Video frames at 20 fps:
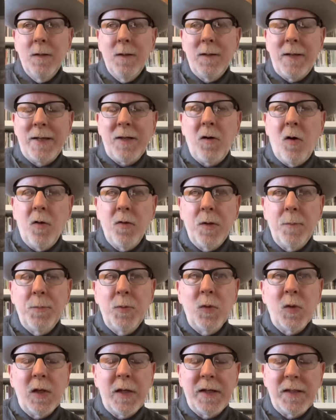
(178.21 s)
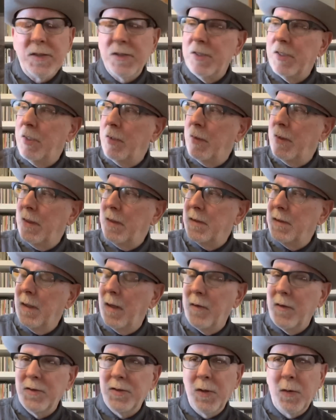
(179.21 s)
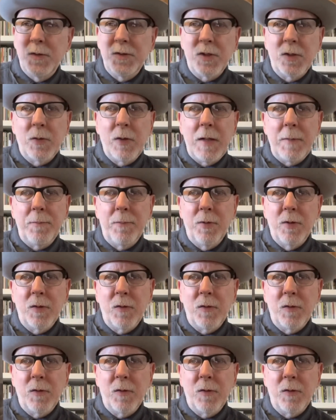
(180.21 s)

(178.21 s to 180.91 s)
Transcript: Like all the Bootleg series, there's always a great book